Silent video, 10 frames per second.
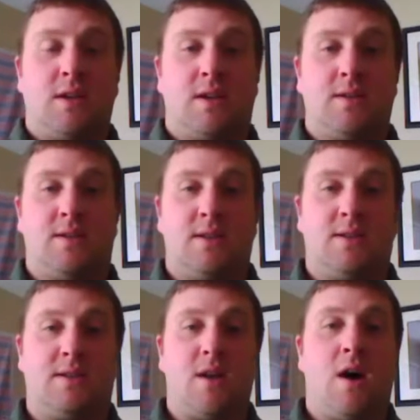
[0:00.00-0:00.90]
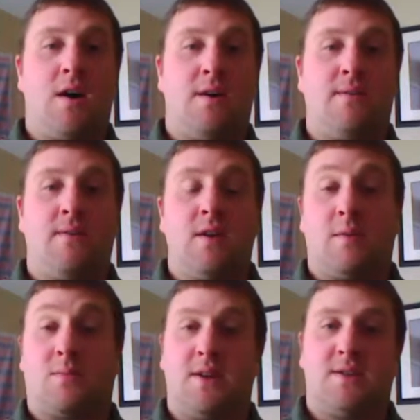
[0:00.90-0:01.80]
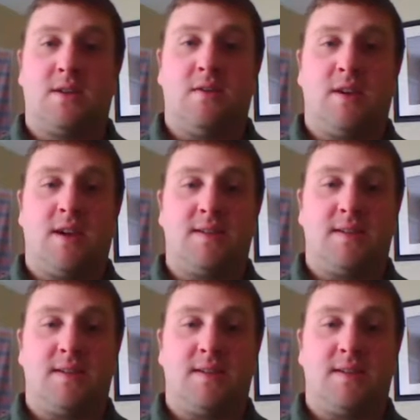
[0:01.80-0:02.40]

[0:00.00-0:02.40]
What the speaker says: consists of the President of the United